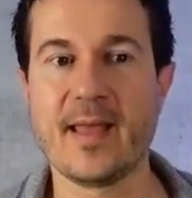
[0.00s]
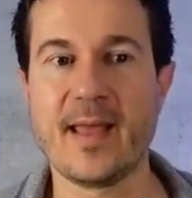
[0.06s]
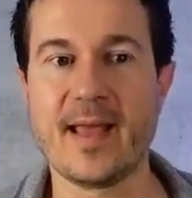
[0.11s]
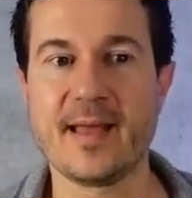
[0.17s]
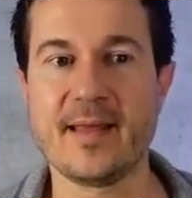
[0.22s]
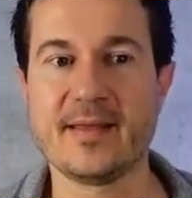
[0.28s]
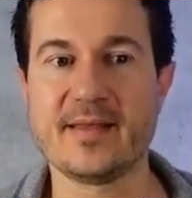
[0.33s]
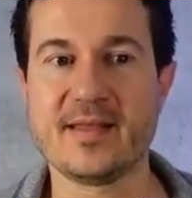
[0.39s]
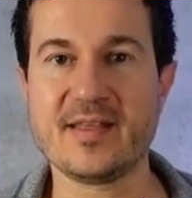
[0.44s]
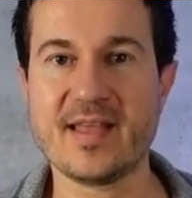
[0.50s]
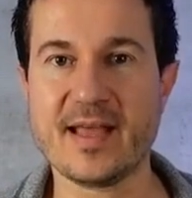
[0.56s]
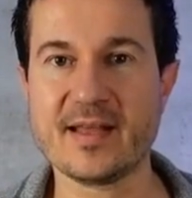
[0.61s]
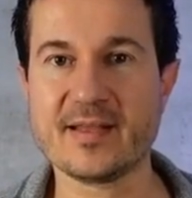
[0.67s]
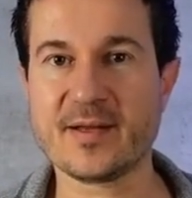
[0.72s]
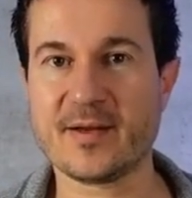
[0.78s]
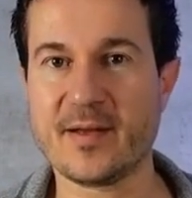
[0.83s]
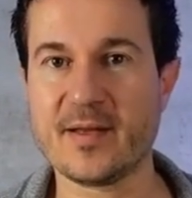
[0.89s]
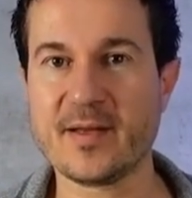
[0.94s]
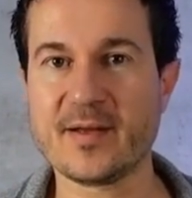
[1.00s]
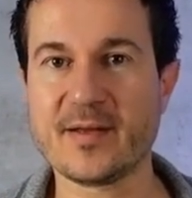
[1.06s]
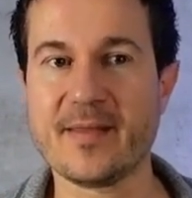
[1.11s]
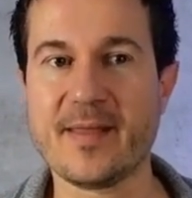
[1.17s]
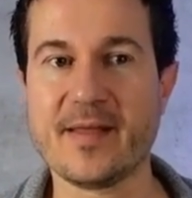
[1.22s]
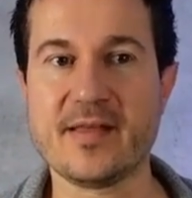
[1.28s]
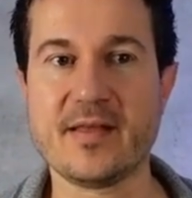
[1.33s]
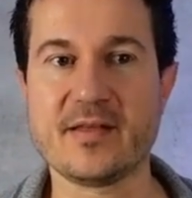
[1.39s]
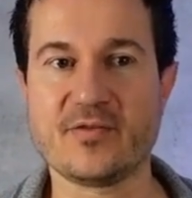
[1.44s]
And instead,
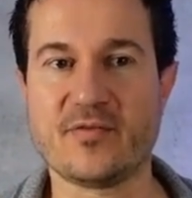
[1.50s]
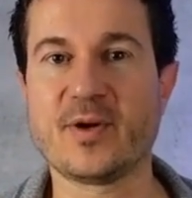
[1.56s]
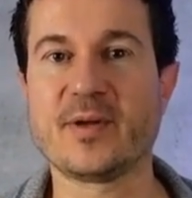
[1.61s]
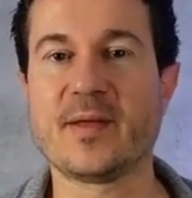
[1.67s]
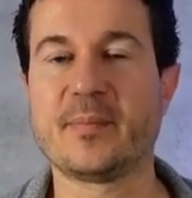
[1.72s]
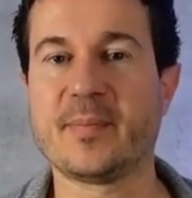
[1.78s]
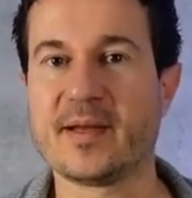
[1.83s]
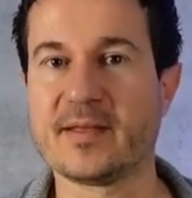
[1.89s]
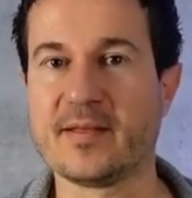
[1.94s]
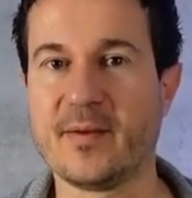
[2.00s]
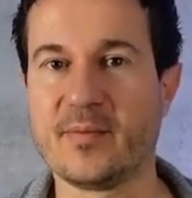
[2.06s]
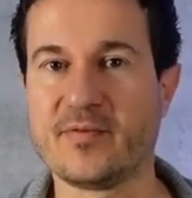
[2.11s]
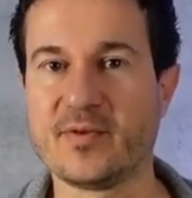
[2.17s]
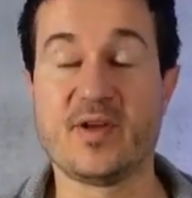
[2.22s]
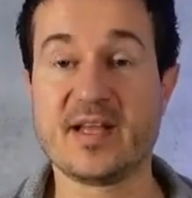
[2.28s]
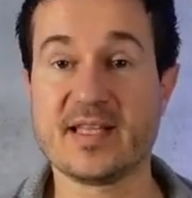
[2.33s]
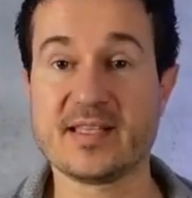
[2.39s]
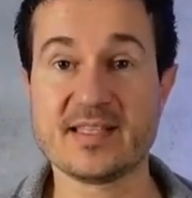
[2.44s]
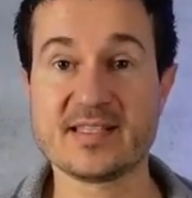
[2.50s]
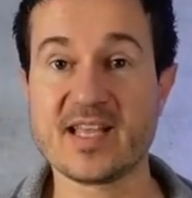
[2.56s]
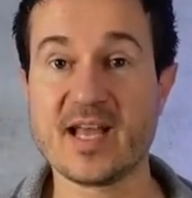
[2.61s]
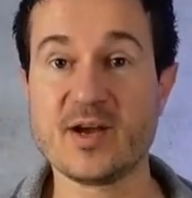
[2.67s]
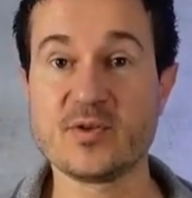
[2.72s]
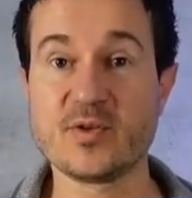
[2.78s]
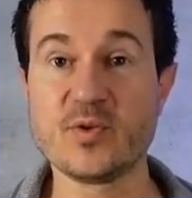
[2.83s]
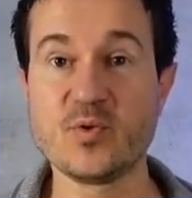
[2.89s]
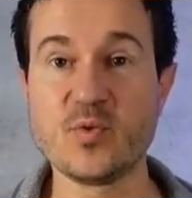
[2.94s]
this is fundamental for any
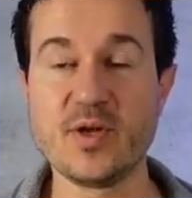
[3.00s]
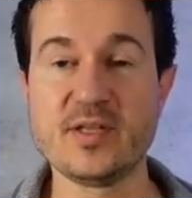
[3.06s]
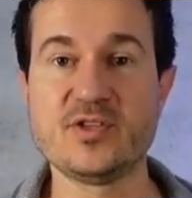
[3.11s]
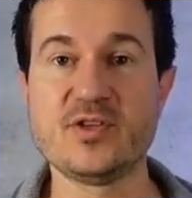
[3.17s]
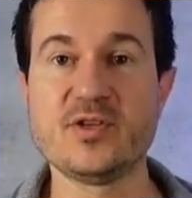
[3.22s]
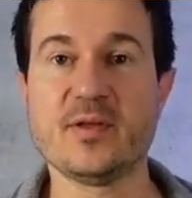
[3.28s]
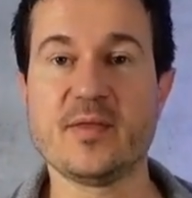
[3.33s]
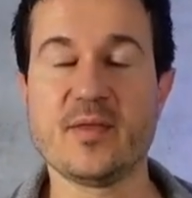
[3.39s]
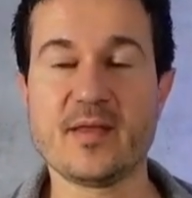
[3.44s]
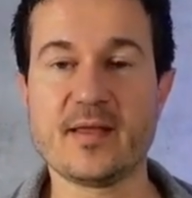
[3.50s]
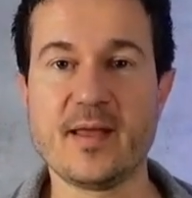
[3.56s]
doubt or question.